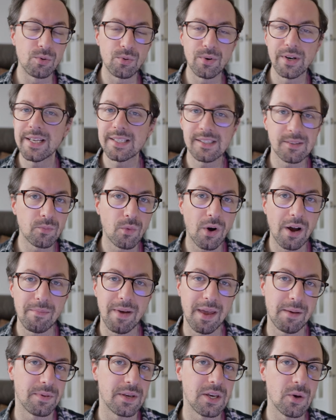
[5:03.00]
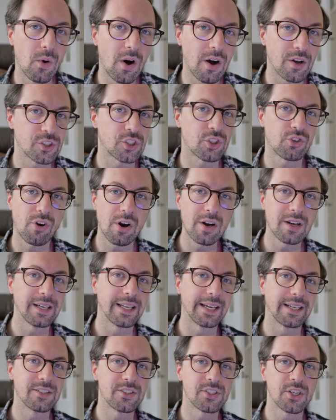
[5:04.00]
reason why maybe you are
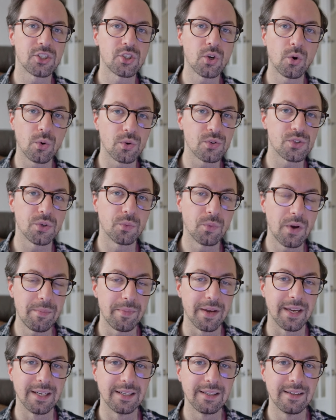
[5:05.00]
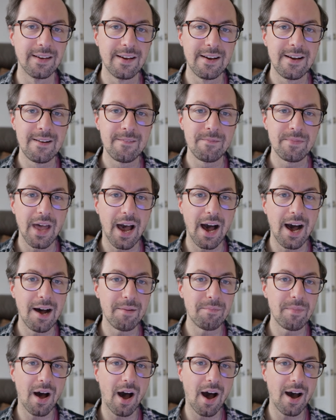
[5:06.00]
struggling to talk to women,
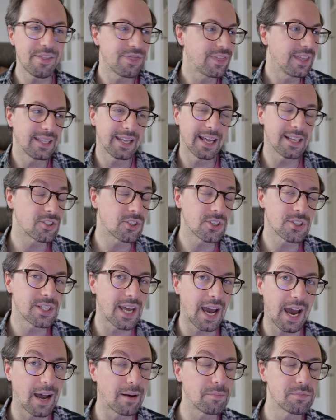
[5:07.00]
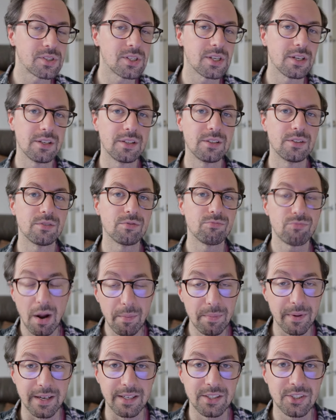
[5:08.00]
I think that's just absolute
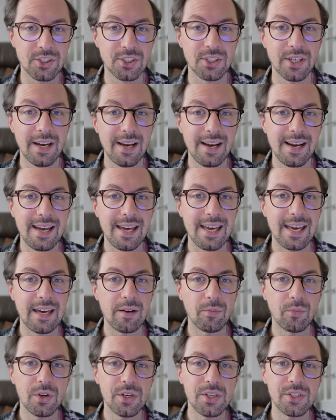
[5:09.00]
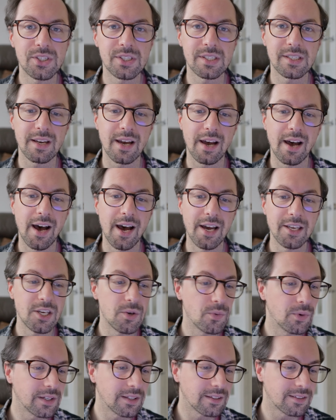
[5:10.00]
rubbish. It was,
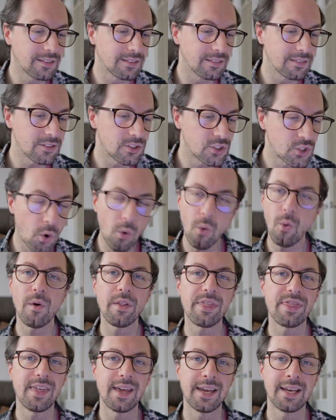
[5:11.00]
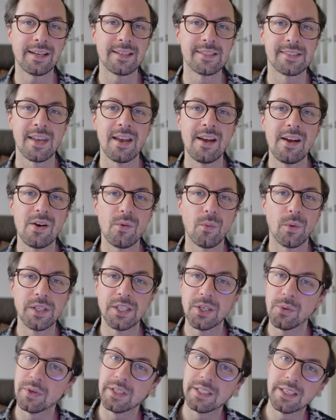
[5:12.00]
you were taught things when
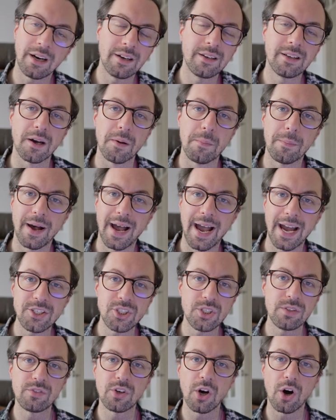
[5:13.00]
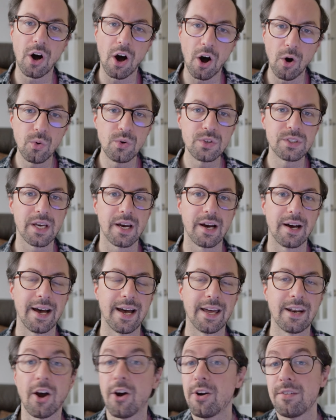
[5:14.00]
you were younger, but as you've got older
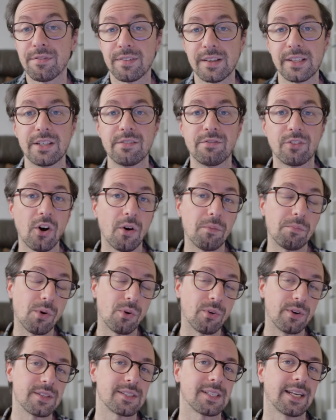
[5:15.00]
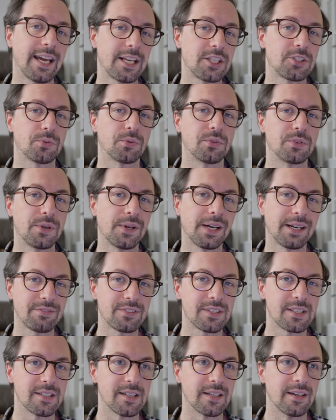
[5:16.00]
and hopefully you've got more intellectual, you have
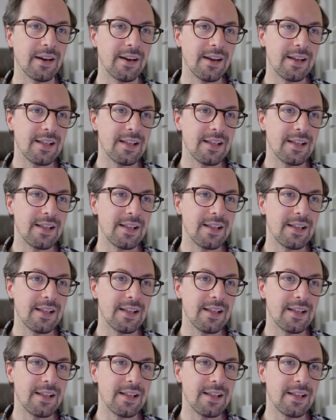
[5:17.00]
to